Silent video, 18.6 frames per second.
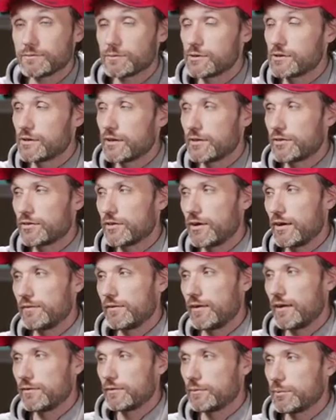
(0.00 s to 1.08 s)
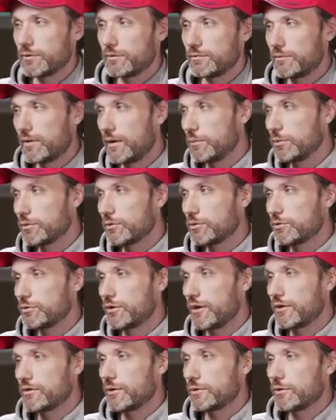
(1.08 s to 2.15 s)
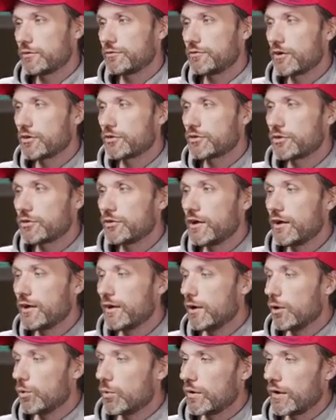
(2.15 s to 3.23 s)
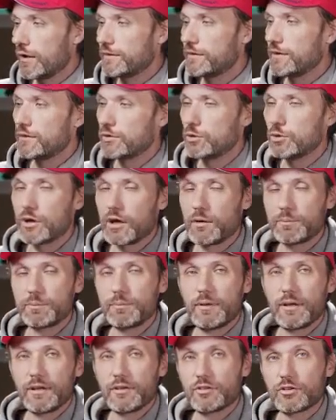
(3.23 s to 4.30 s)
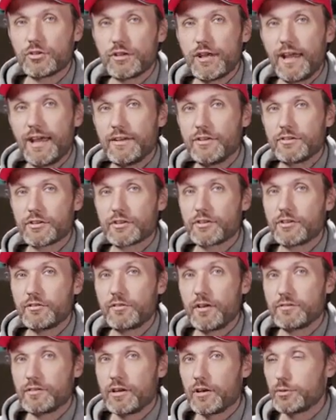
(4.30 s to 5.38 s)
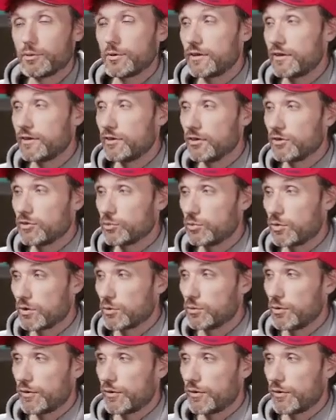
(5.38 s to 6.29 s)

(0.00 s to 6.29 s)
with this, so I haven't been able to test out that function. When I did hook up my Sony a6500, it does work